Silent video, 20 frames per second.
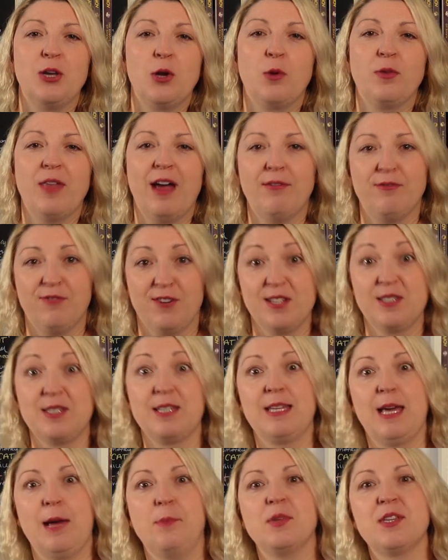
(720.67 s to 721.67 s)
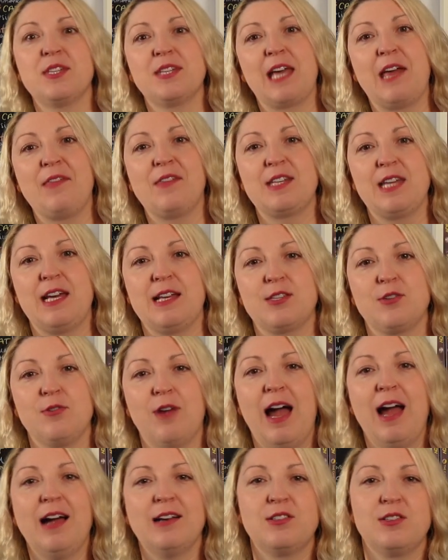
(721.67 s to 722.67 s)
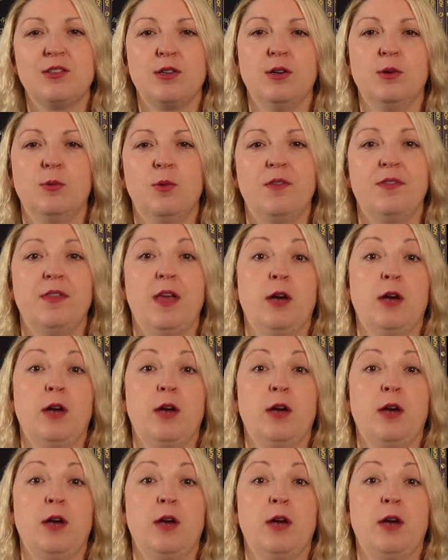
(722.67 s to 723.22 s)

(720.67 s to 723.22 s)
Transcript: you know, that first attempt to get the Tesseract, the one